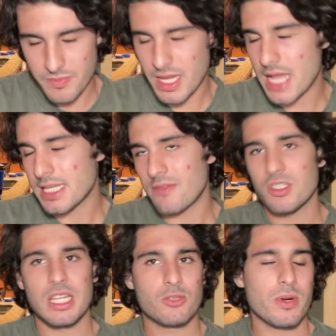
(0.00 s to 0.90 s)
The guy's
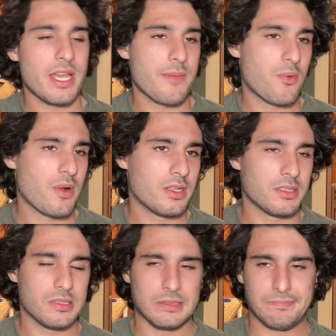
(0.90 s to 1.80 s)
averaging like 28
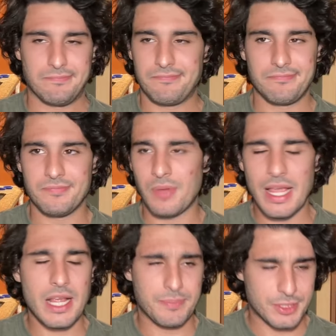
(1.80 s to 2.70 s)
points, like
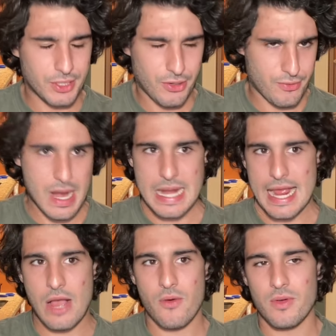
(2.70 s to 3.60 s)
playing absurd right
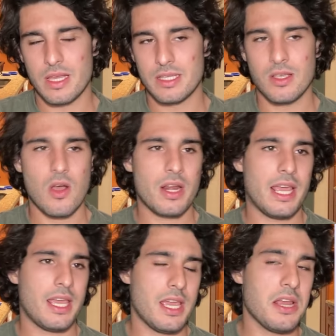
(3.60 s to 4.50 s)
now. Is on a
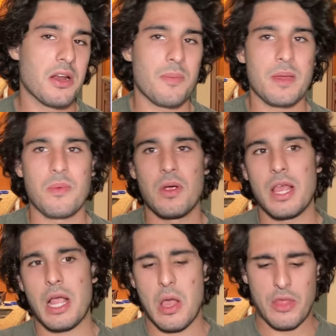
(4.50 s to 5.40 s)
heater. People are
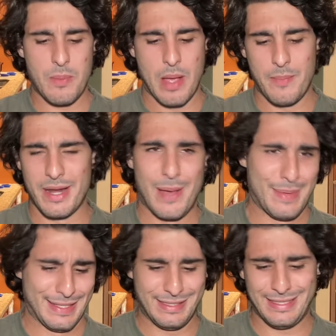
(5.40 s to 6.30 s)
like, oh, they're bumping up
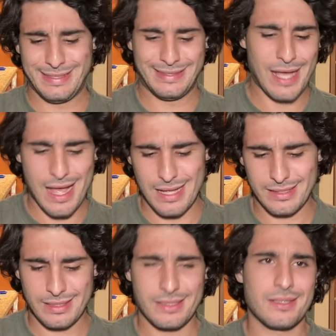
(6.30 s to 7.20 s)
his spot.
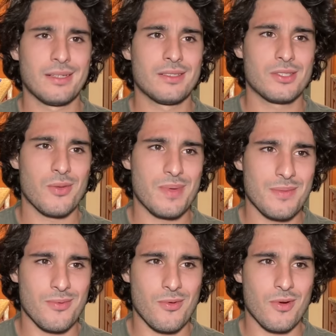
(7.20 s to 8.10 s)
So
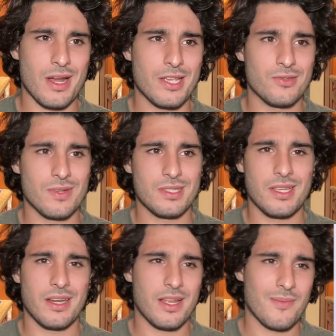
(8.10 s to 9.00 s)
people are interested
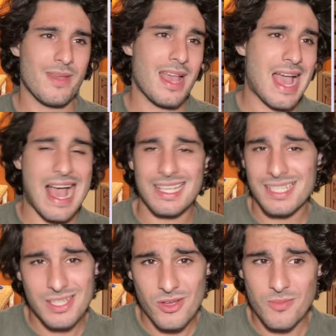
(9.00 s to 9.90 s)
in him. I
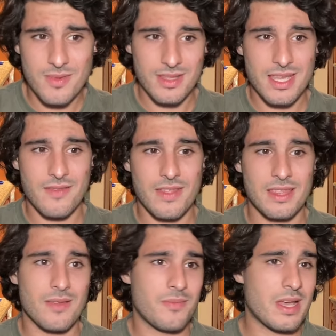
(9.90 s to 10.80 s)
still believe that
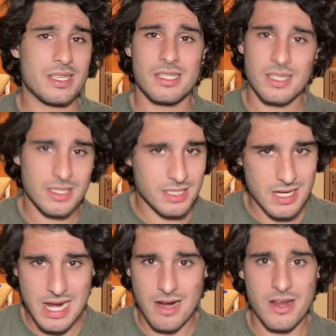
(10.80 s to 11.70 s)
the best
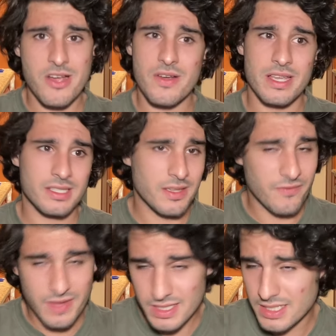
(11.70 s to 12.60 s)
scenario is
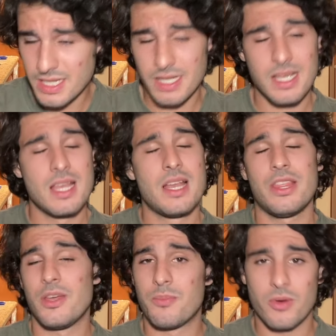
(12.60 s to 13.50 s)
convincing
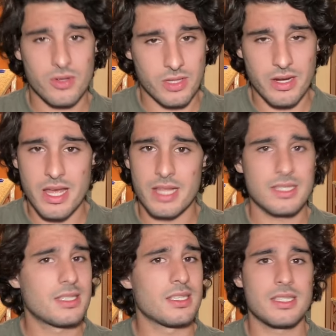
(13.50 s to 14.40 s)
the Brooklyn
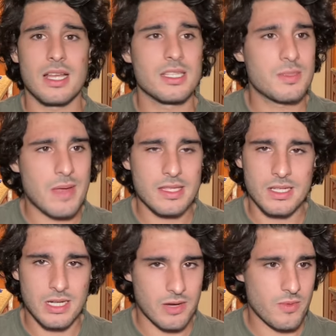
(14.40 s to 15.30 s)
Nets to send Spencer
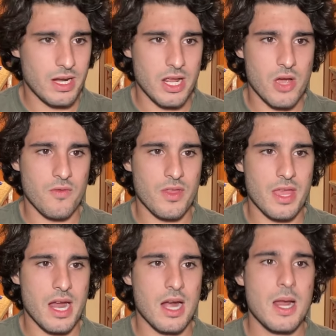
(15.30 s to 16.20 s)
Dinwiddie over
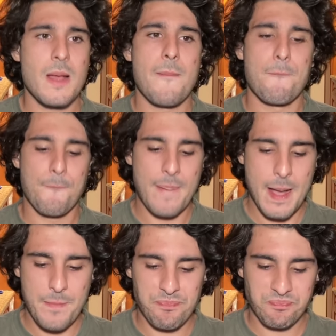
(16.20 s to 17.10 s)
there.
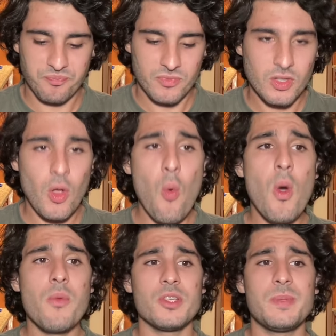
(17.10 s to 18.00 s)
But
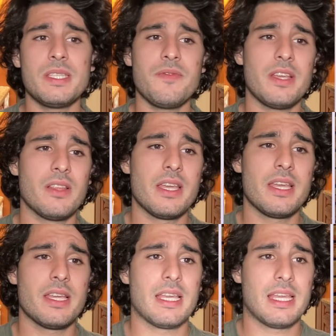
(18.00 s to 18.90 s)
what we're
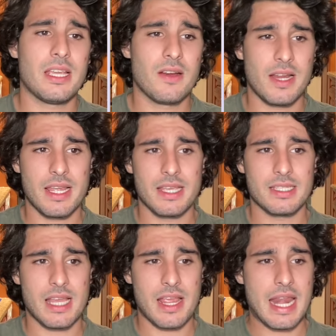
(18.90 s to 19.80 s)
specifically hearing is
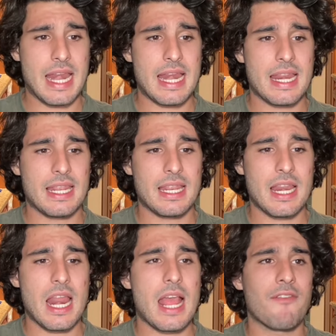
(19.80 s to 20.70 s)
that
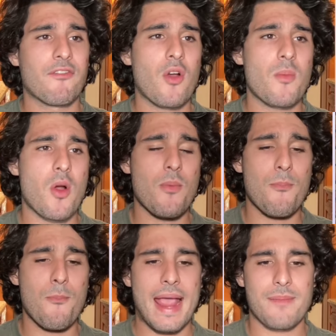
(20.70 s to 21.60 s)
from our
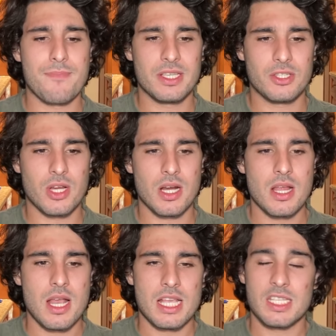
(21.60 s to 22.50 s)
man, Mr.
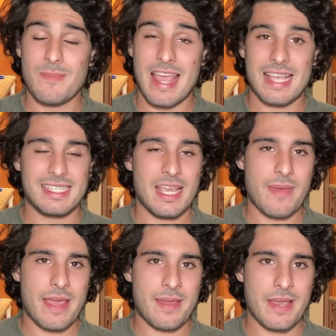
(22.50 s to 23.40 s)
Sam
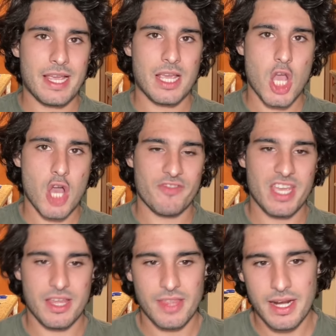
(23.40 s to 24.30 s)
Amick of
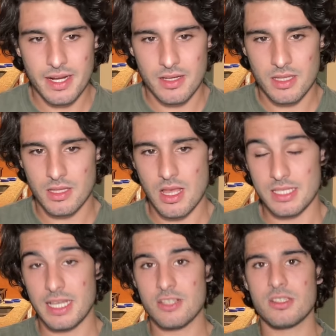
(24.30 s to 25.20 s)
The Athletic, the
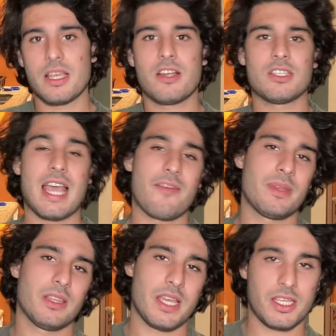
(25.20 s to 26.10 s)
Los Angeles Lakers have
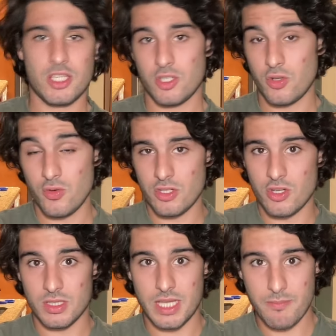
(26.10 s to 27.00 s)
been linked to
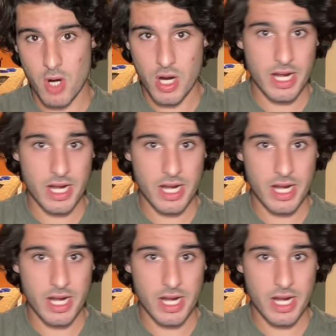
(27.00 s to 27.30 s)
Dejounte Murray.